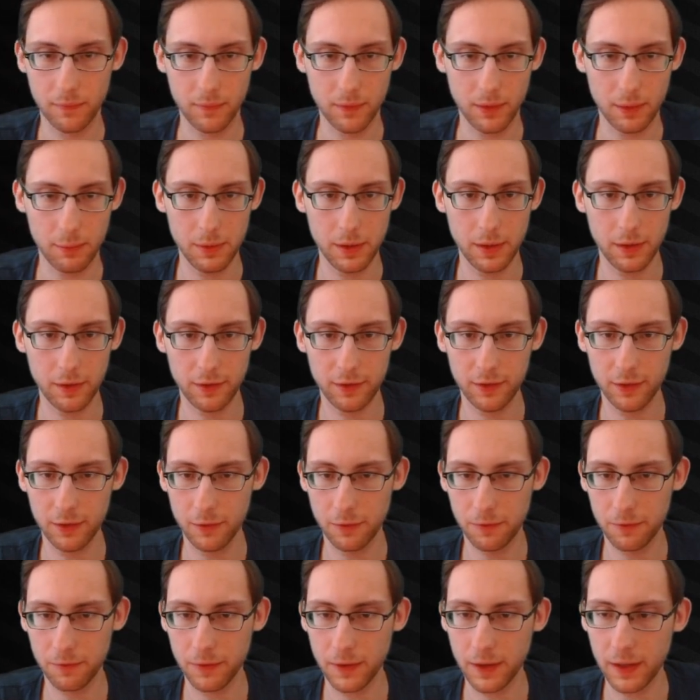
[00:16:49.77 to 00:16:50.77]
I mean, it's still
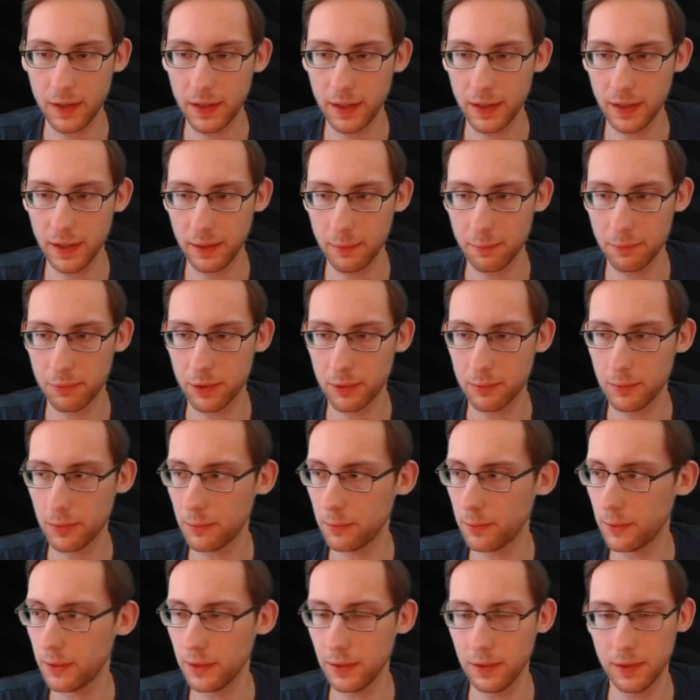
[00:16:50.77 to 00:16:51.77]
fine,
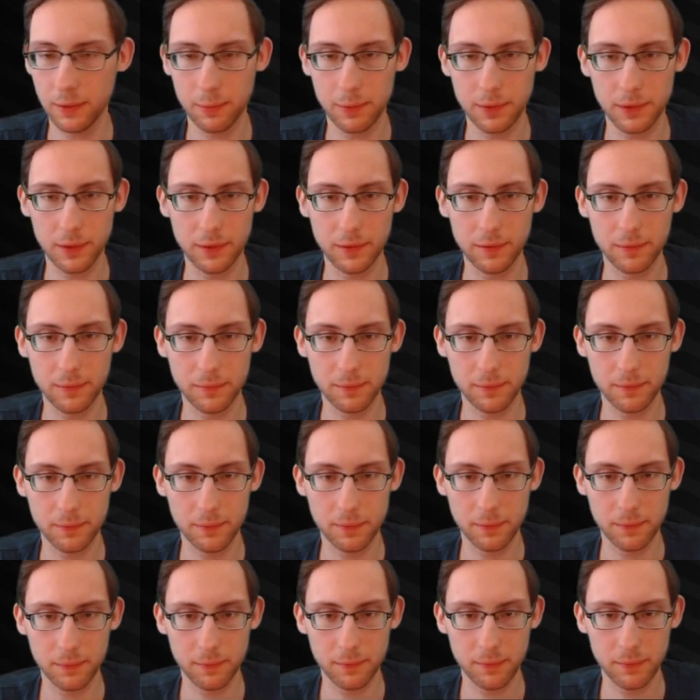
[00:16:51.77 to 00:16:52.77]
probably, but...
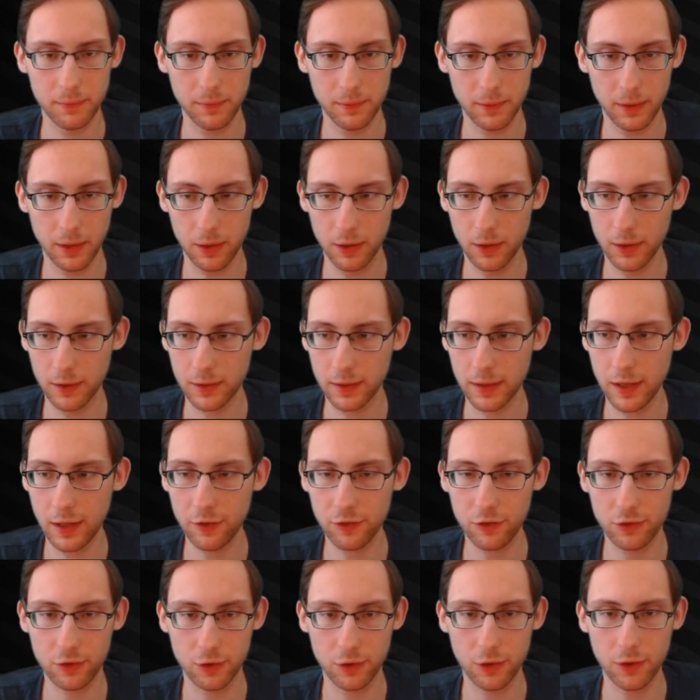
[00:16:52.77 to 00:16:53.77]
a lot
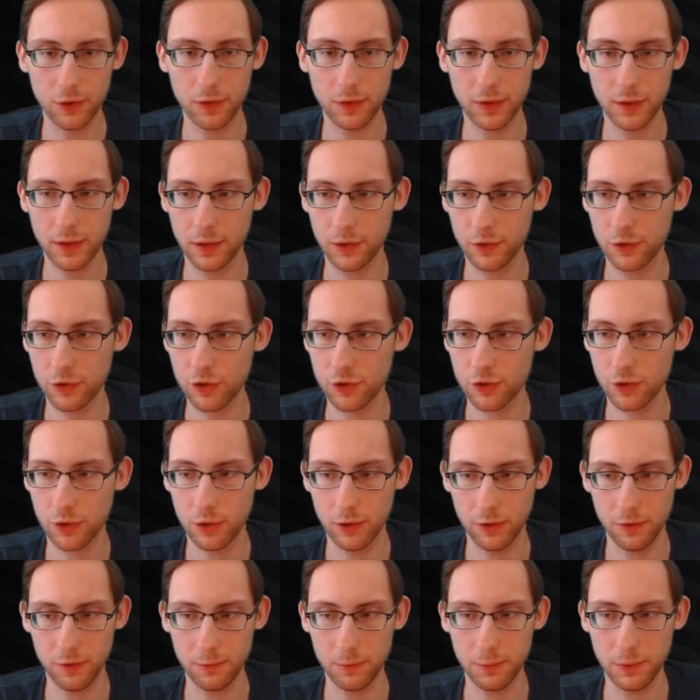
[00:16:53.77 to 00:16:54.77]
less good than it should
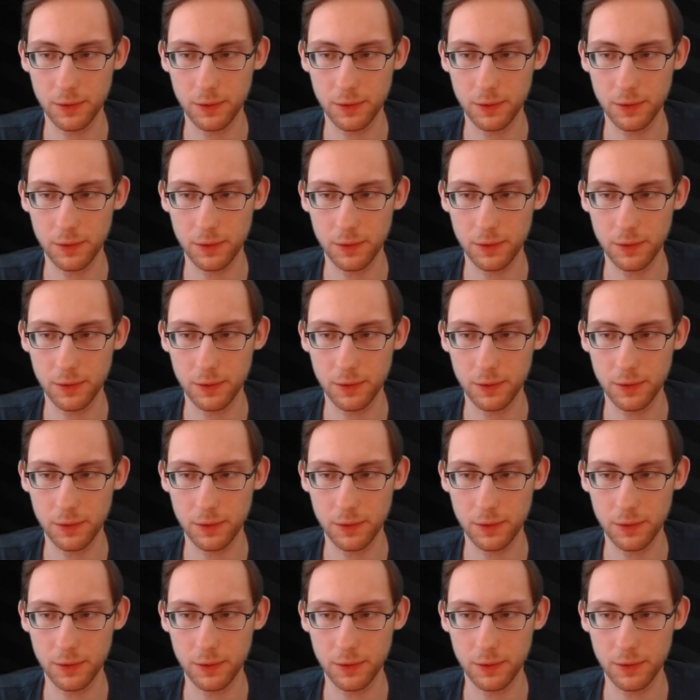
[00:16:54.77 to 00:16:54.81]
have